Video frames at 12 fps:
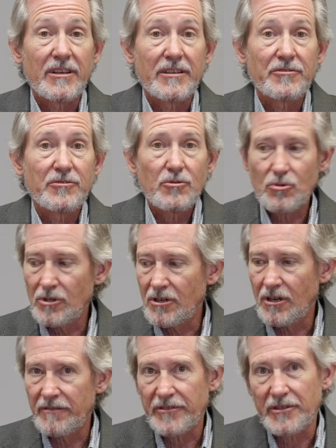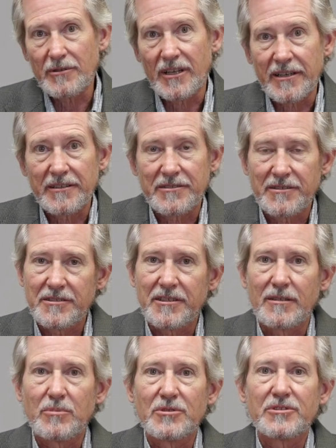answered or a coffee you'd like us to
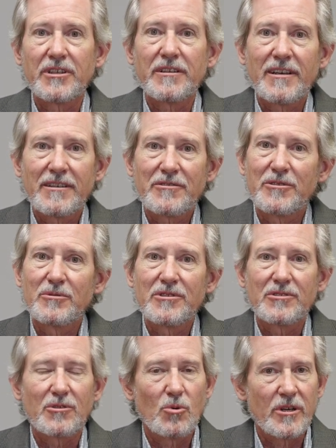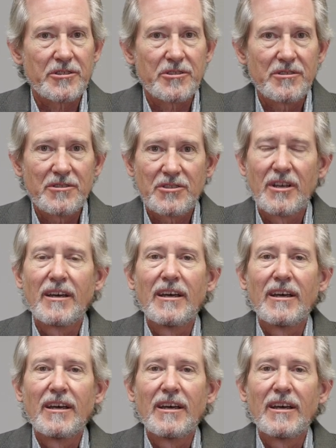sample, send that to us at questions